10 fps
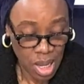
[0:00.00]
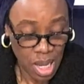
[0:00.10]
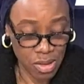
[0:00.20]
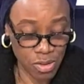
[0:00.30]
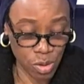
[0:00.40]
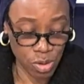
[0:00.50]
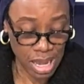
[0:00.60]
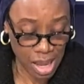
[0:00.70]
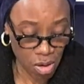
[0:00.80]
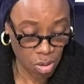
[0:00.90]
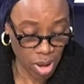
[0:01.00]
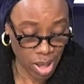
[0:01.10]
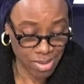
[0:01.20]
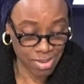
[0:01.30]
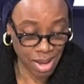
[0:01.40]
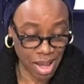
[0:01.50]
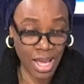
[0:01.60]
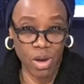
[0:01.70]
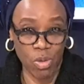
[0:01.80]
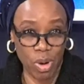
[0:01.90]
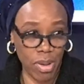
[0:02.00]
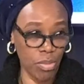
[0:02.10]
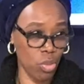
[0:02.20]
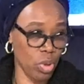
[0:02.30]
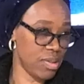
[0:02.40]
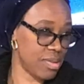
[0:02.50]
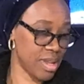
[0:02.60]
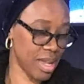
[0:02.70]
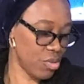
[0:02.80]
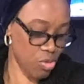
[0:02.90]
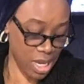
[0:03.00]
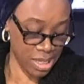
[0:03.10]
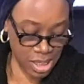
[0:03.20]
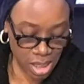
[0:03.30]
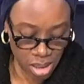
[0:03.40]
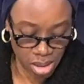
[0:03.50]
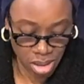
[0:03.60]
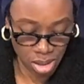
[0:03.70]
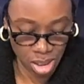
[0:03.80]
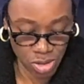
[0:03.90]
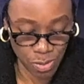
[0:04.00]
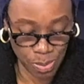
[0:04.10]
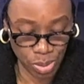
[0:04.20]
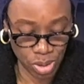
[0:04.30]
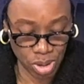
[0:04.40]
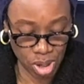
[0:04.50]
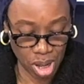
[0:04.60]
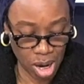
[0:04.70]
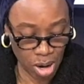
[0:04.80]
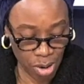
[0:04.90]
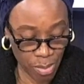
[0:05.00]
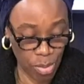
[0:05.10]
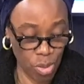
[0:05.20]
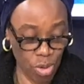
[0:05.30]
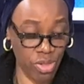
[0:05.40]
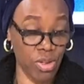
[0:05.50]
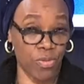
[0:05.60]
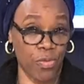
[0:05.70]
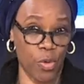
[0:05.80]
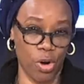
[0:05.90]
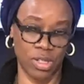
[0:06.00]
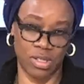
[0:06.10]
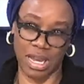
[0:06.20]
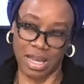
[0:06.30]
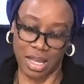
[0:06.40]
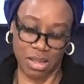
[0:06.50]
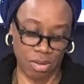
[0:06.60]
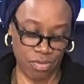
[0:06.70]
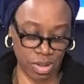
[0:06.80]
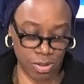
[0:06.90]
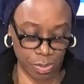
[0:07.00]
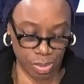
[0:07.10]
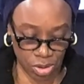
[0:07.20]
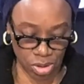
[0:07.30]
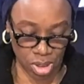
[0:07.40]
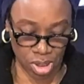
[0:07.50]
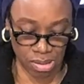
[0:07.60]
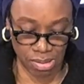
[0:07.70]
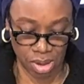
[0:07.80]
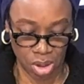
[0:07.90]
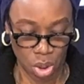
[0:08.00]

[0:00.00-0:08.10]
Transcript: And so now, as IOM, we stand ready to put our more than four decades of experience